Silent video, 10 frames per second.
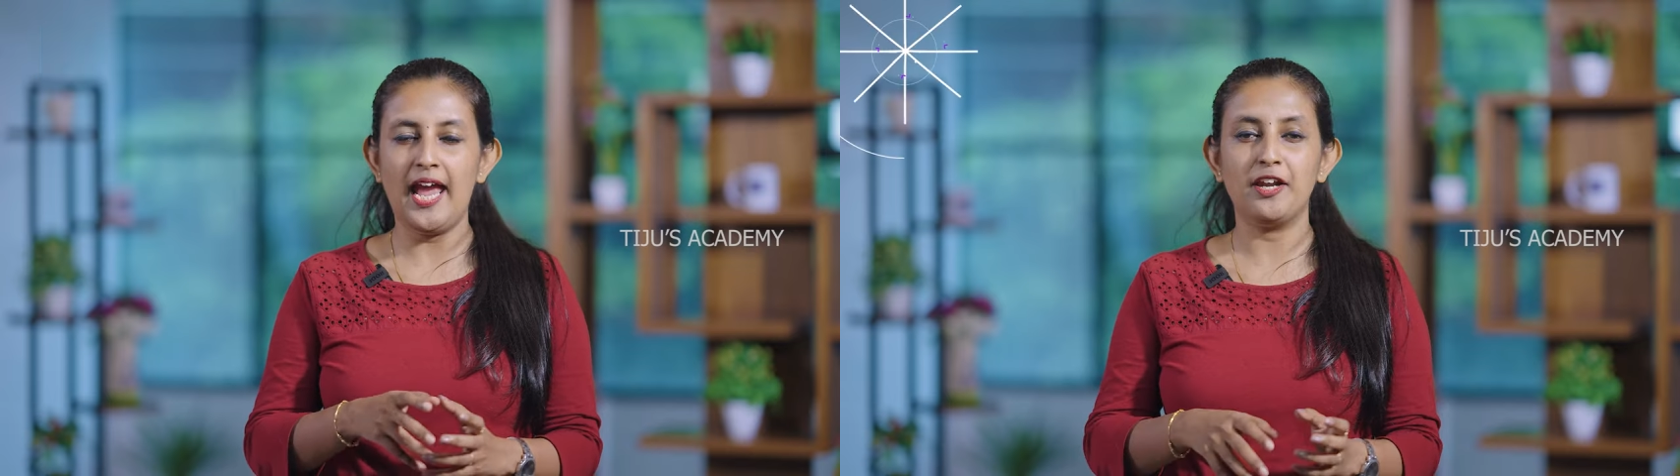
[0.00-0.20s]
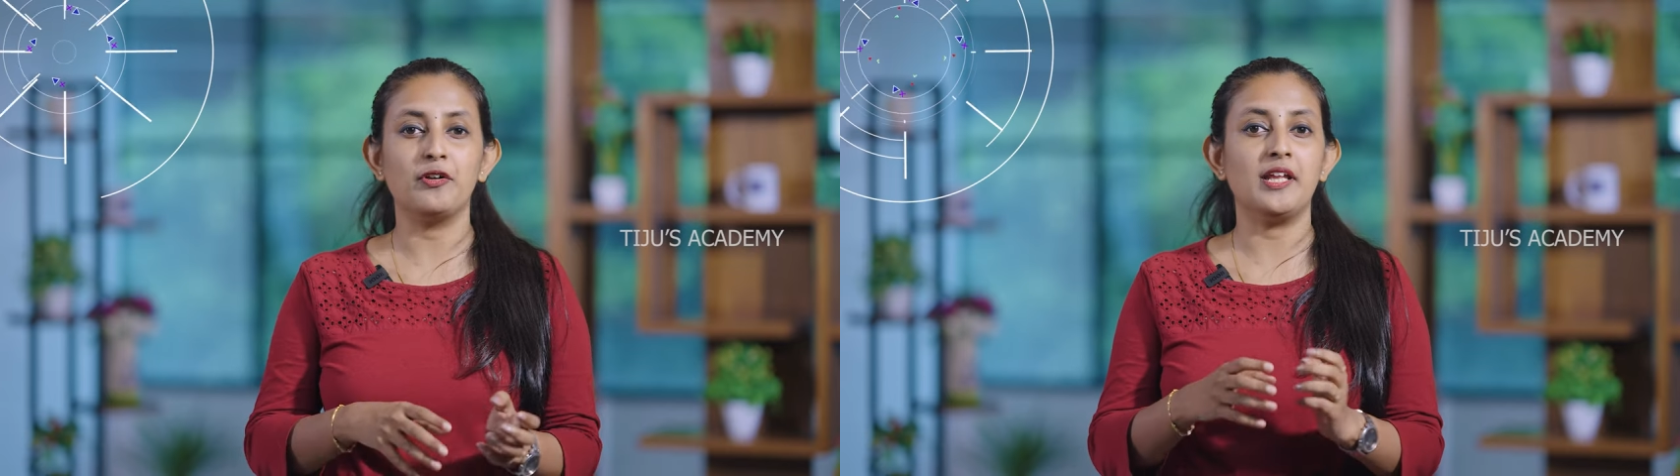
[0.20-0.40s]

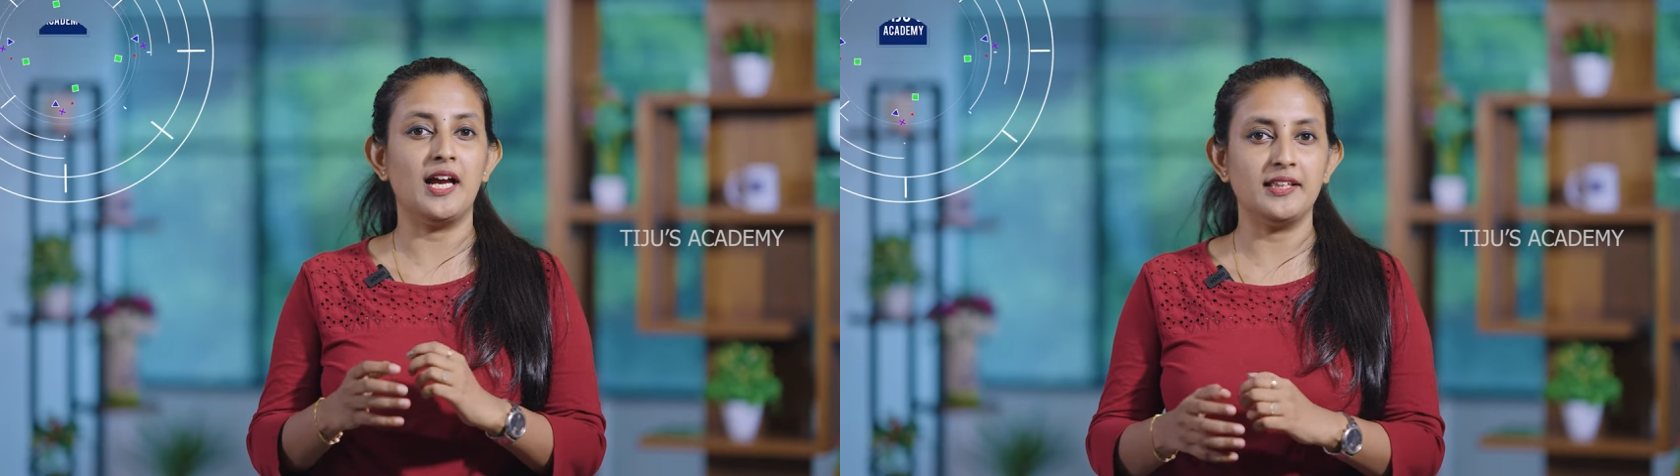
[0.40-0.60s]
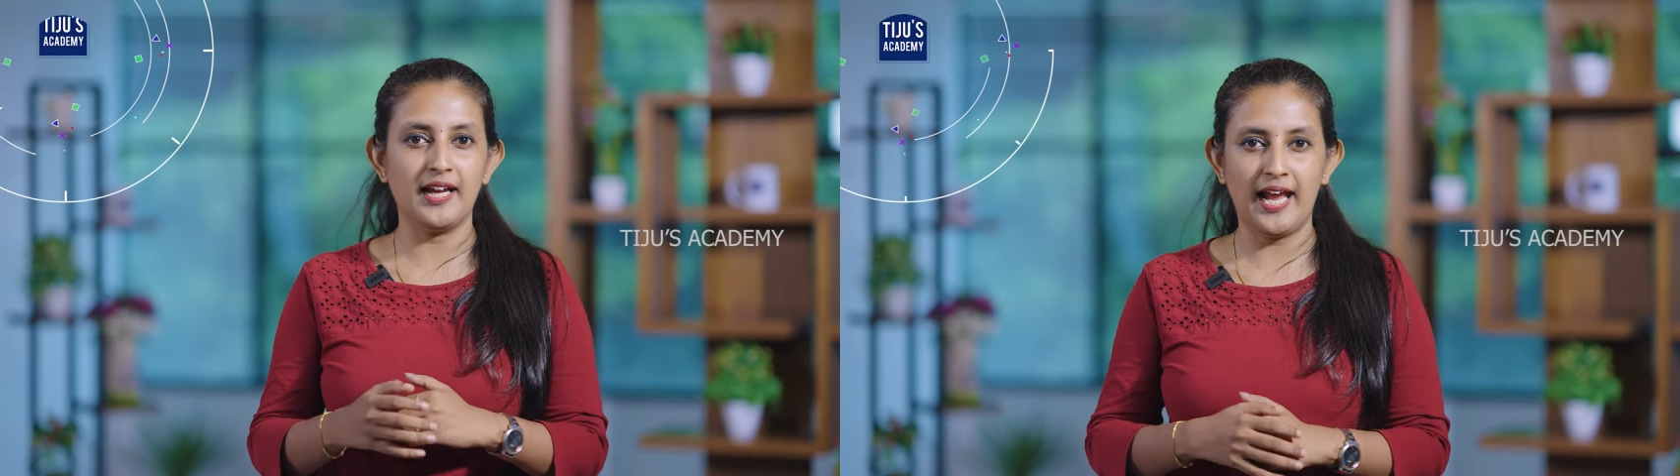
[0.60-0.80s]
And on the
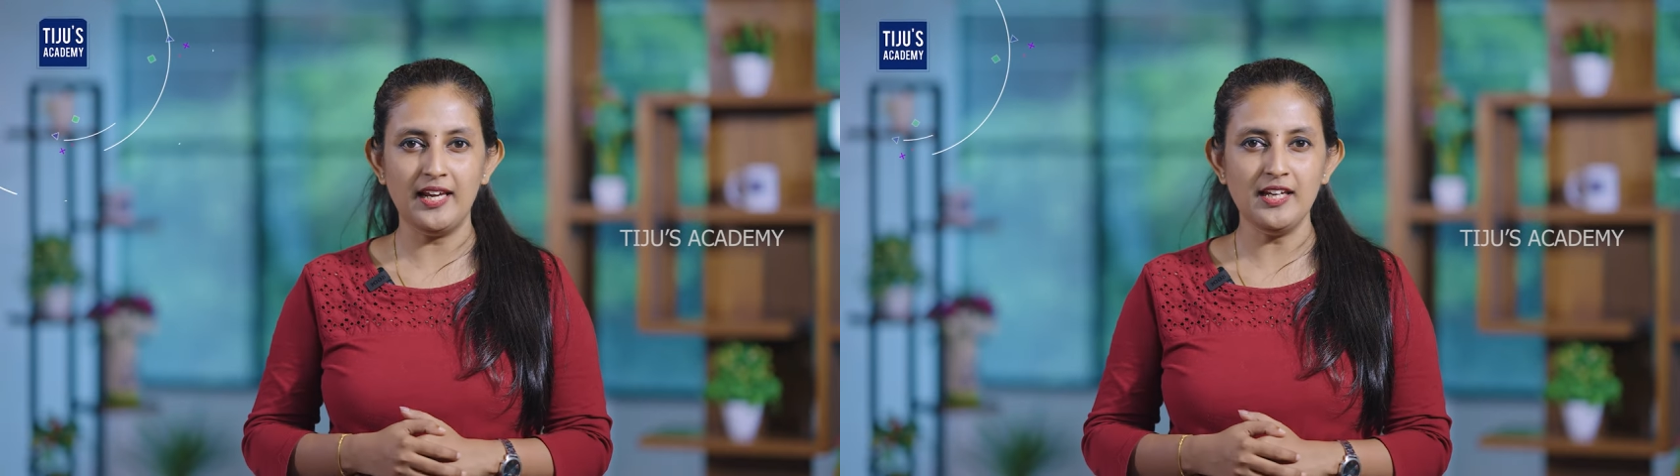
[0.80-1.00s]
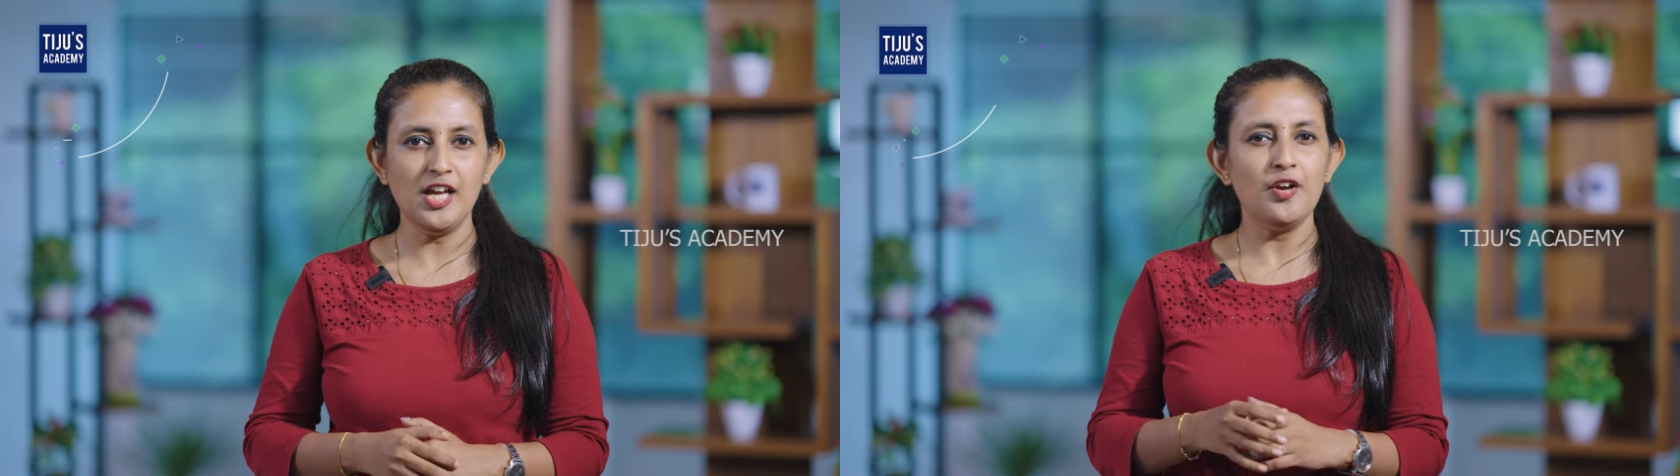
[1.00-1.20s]
other
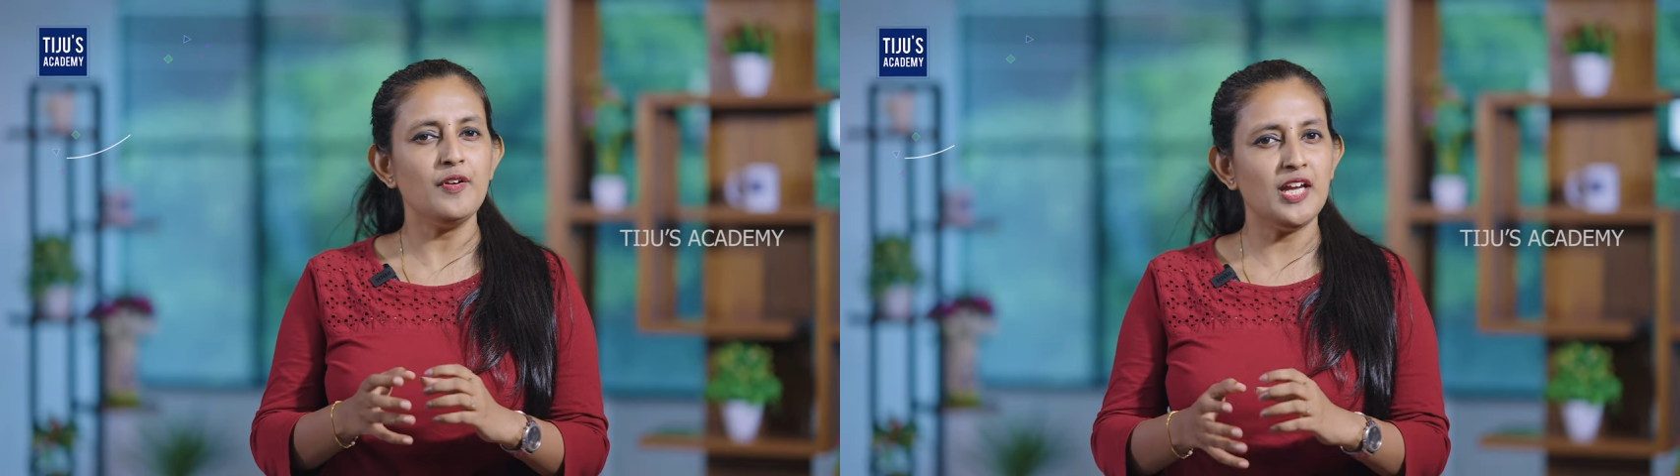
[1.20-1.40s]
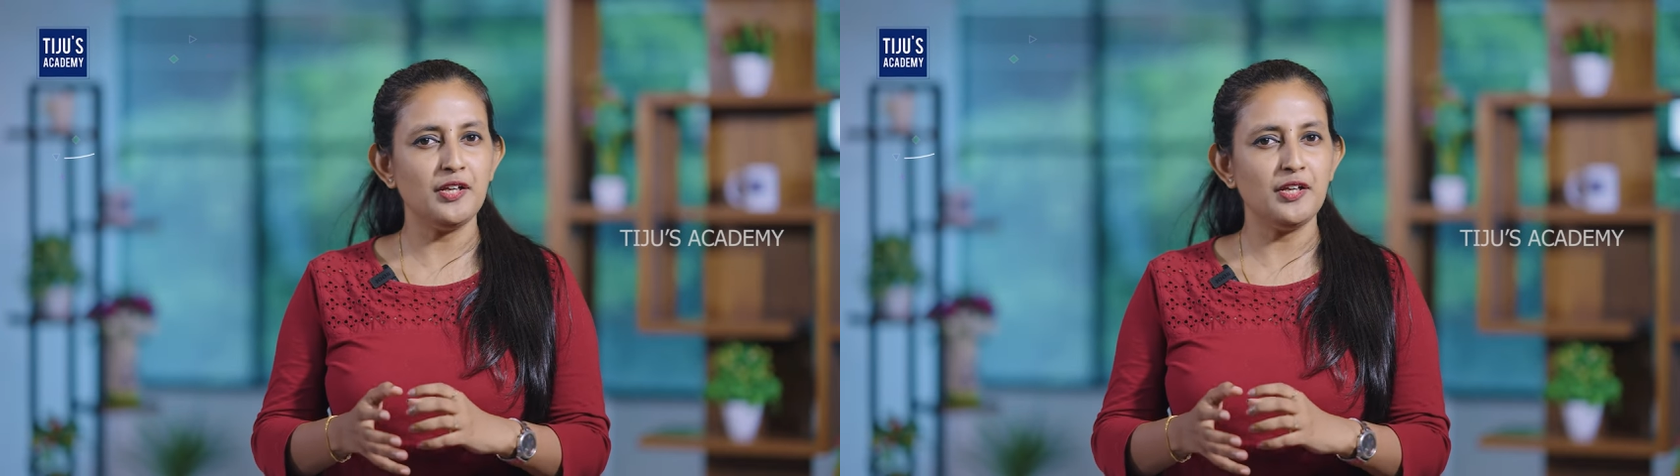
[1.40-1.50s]
hand, we